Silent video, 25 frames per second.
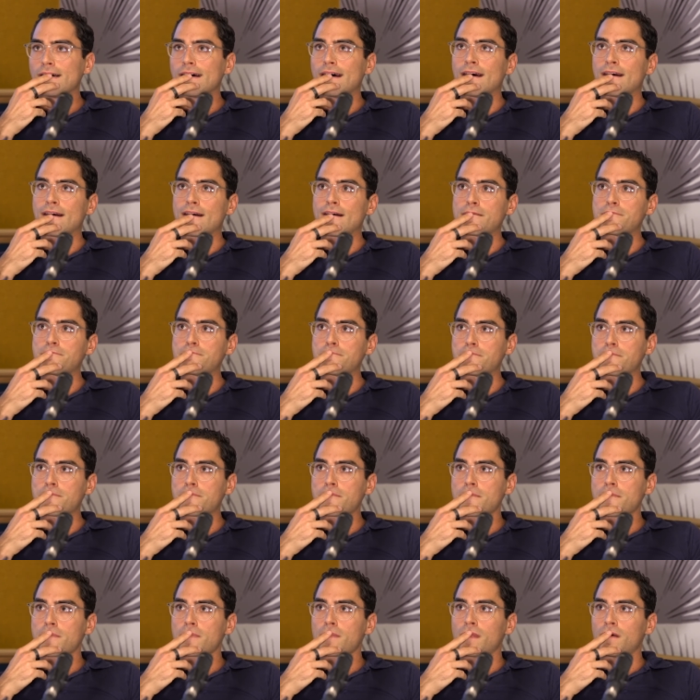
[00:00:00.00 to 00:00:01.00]

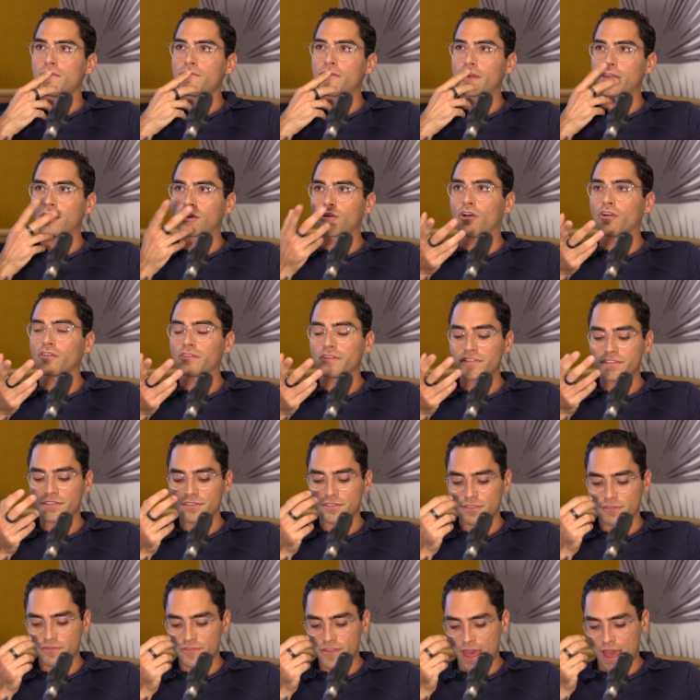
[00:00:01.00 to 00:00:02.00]
Um, very
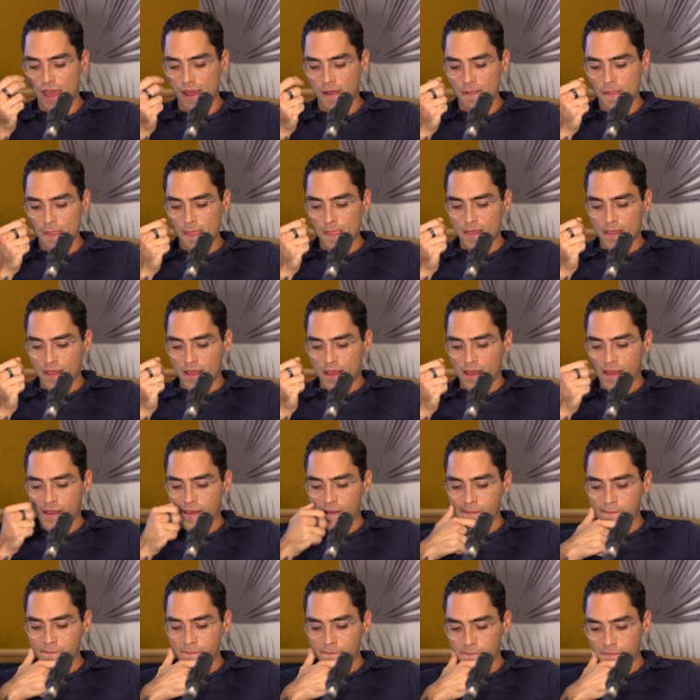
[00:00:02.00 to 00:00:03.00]
cognizant of that.
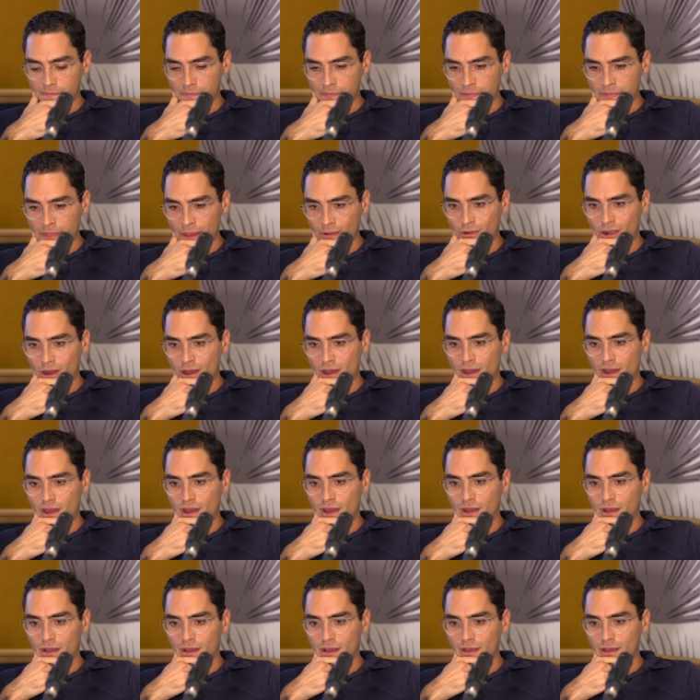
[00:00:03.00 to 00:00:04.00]
Um, there
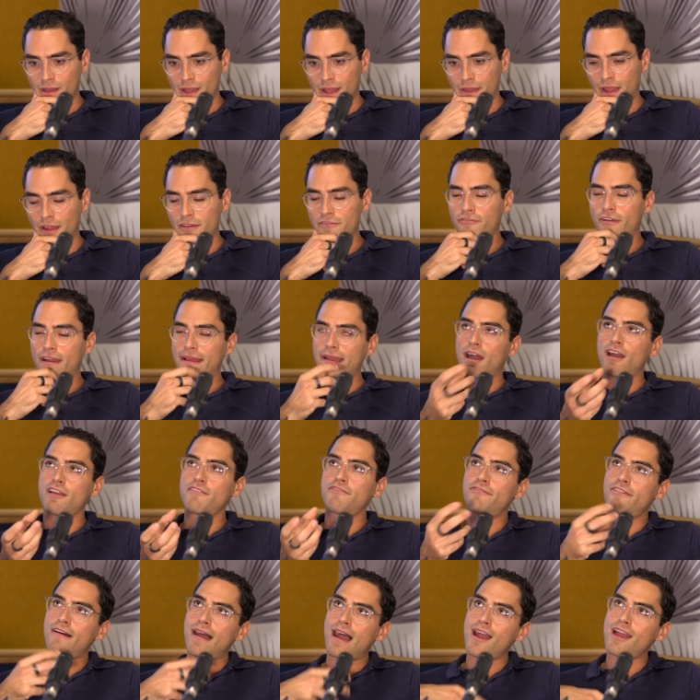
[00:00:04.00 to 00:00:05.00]
are, I, I find,
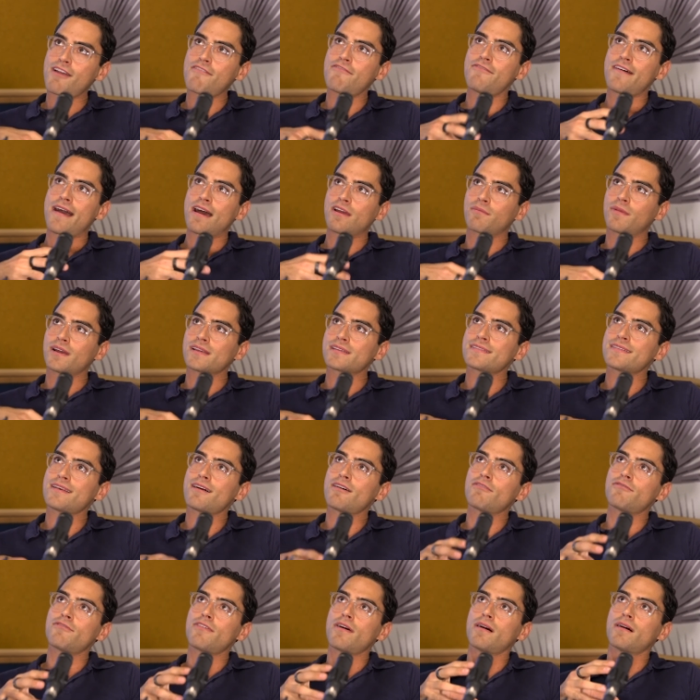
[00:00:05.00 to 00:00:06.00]
I, I found
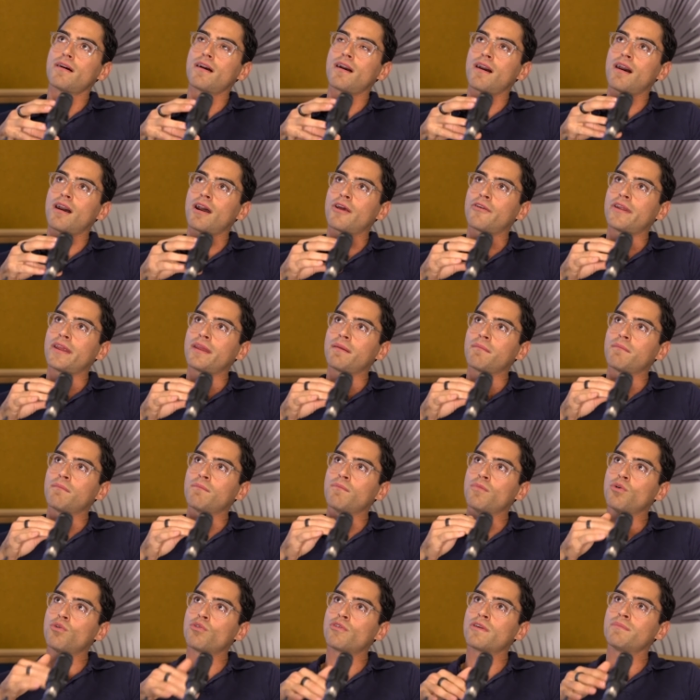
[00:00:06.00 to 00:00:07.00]
myself hiring
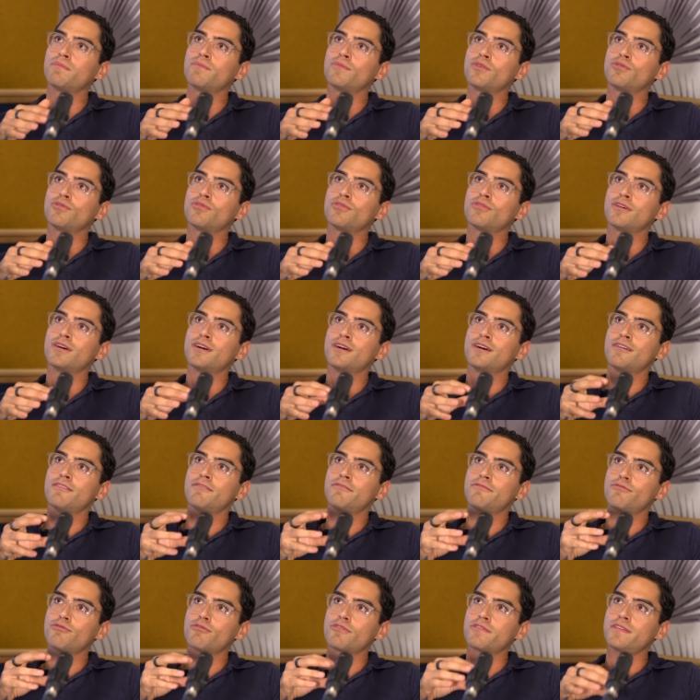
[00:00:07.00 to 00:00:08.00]
more and more
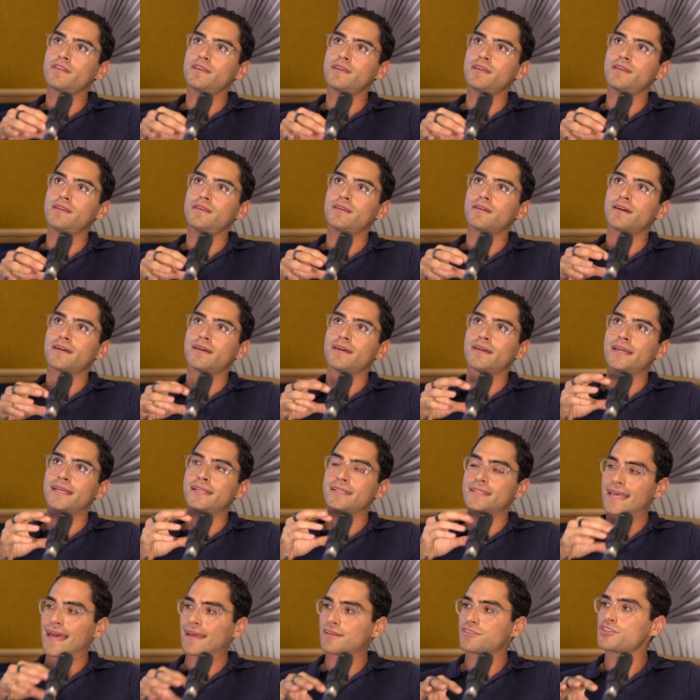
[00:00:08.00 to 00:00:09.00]
for the
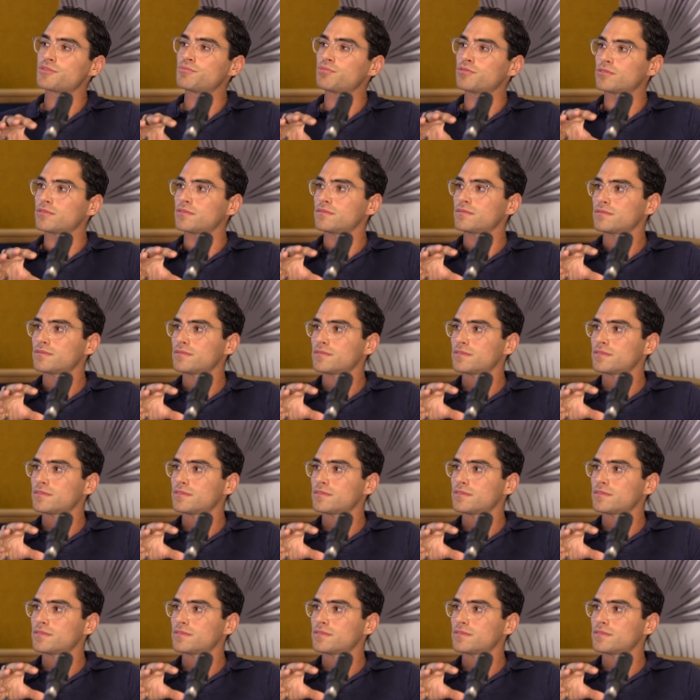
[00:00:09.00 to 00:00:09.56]
intangible.